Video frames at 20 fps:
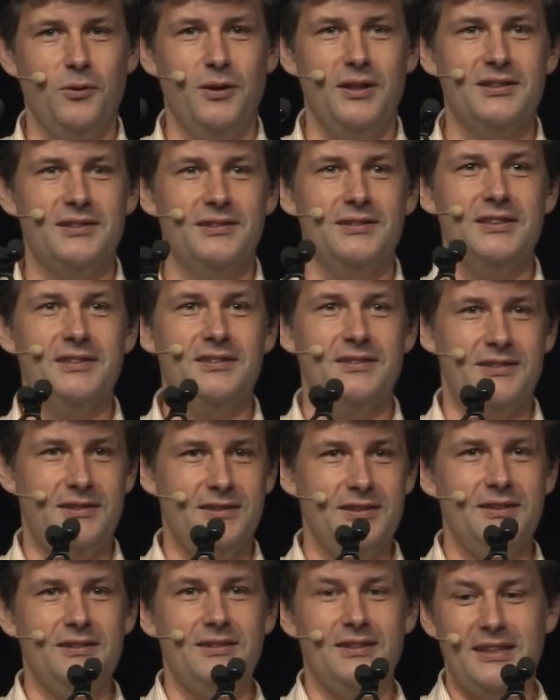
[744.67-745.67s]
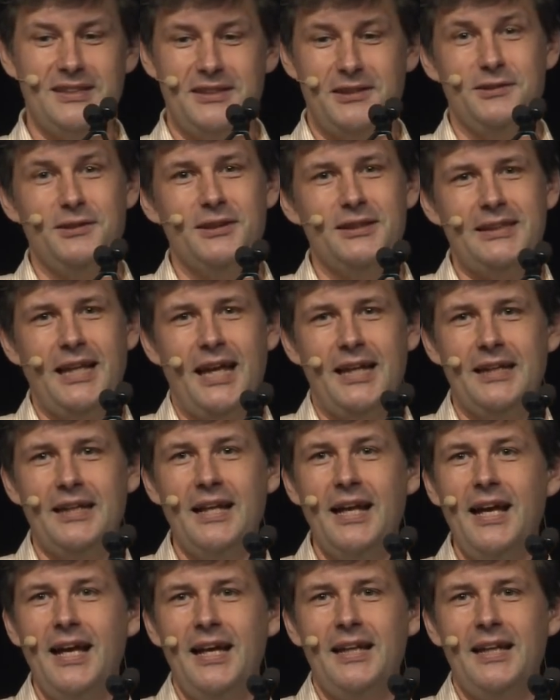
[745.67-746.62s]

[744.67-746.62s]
was unless you, looked at it.